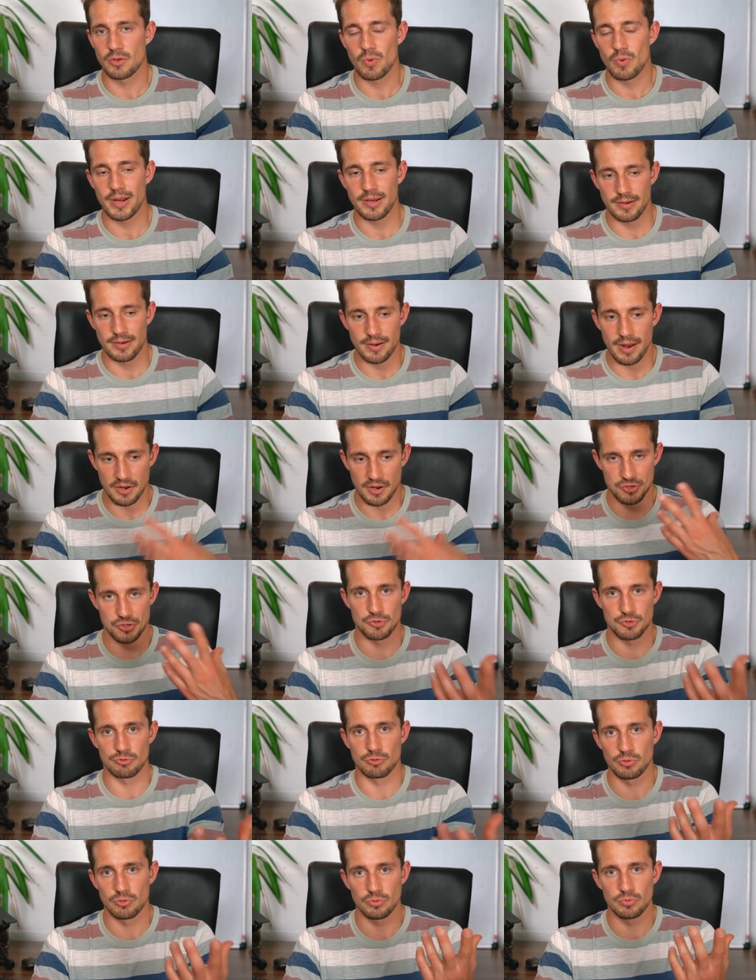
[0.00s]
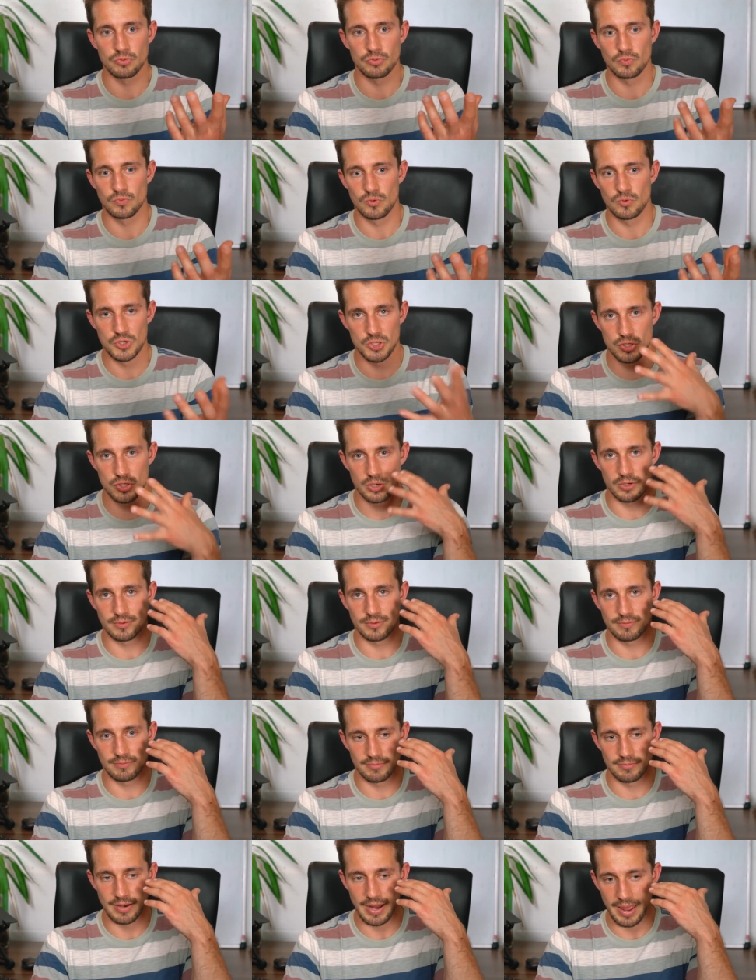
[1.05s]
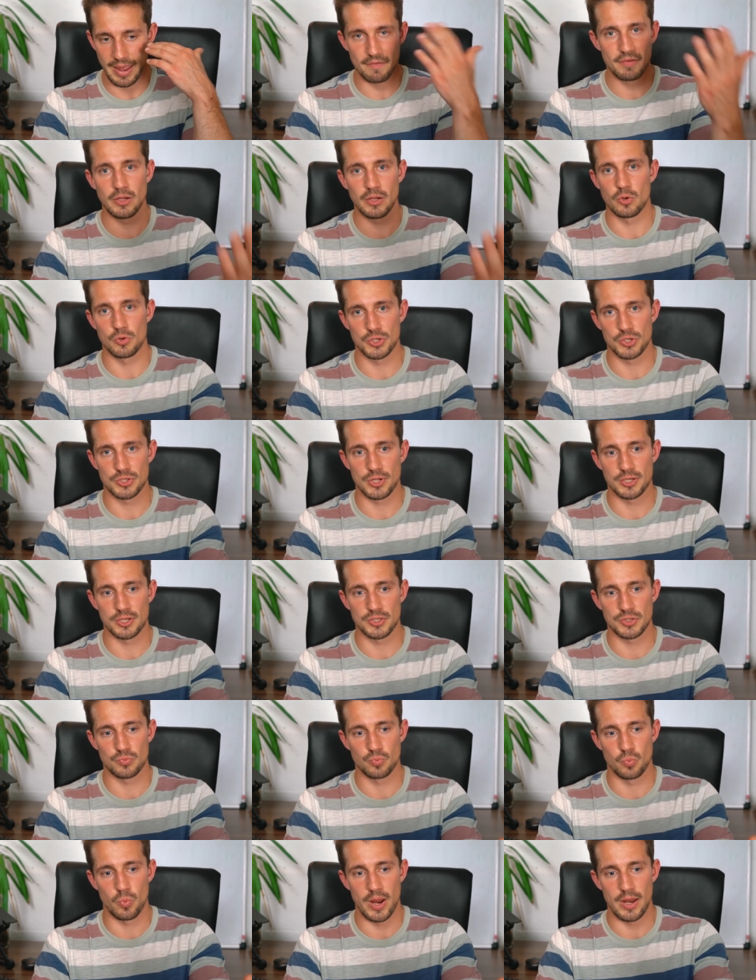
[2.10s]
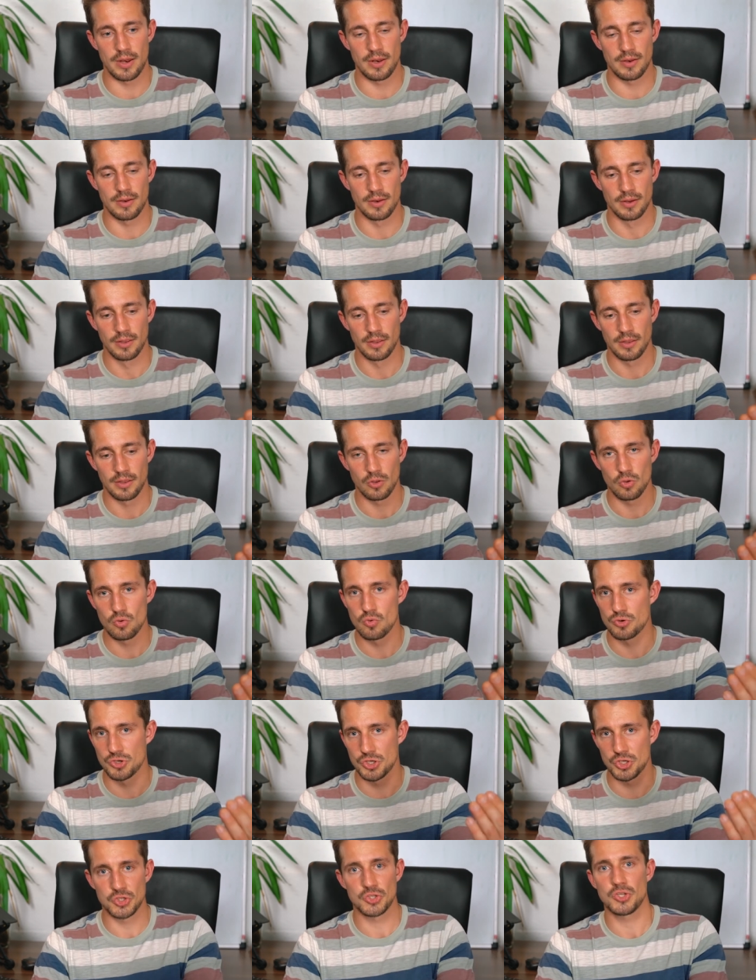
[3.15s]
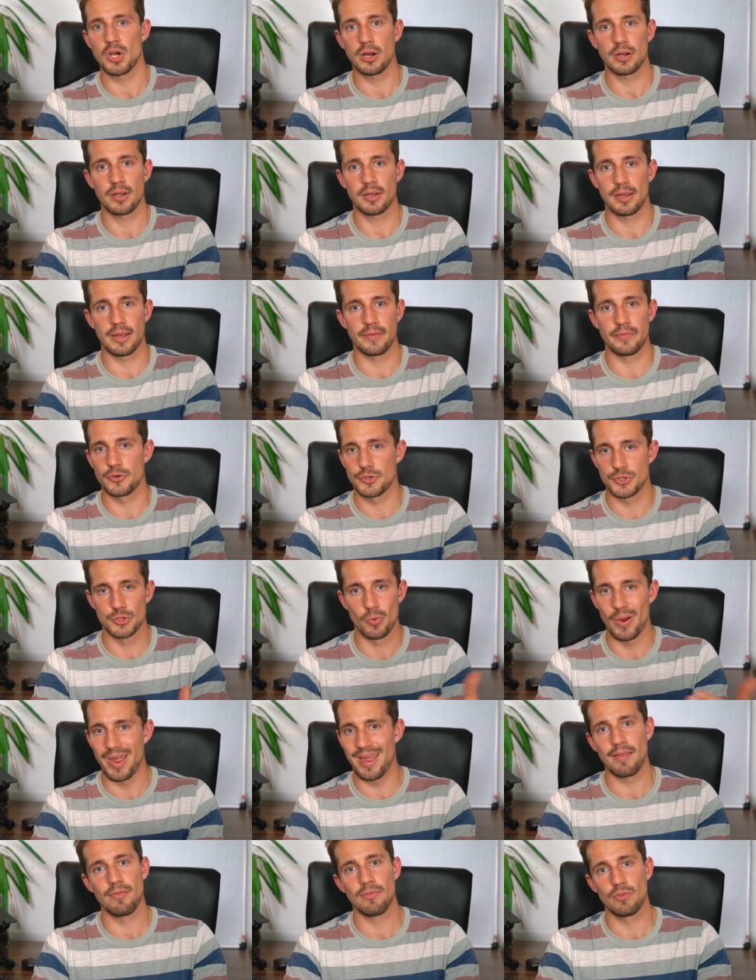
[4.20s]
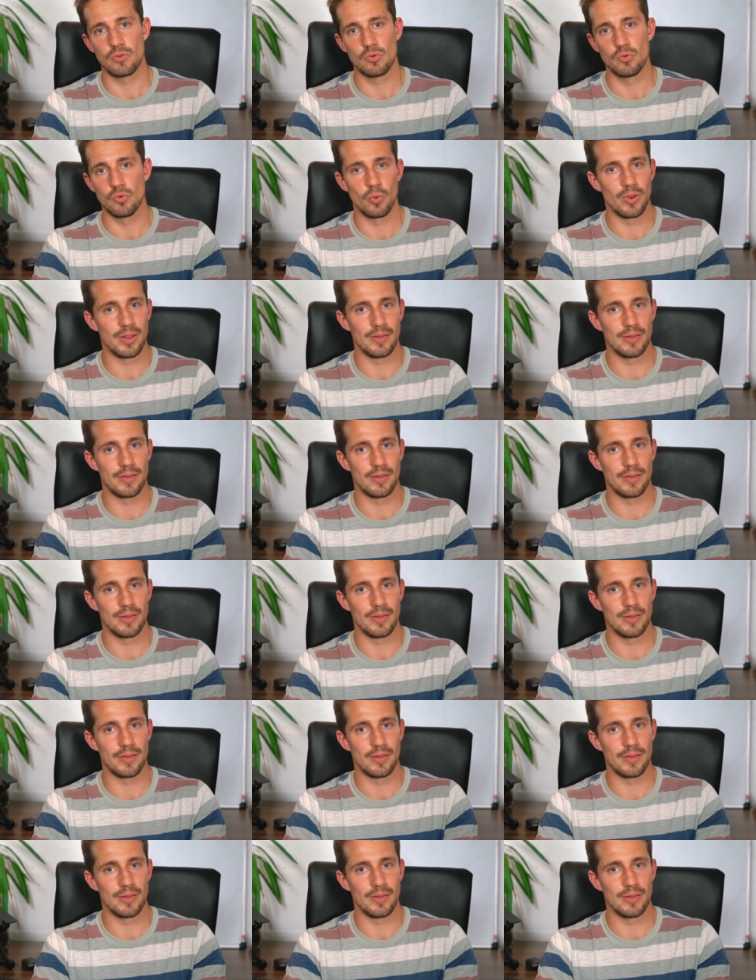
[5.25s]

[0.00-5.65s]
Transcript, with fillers: quite natural to start having those thoughts when you're stuck and there's no end to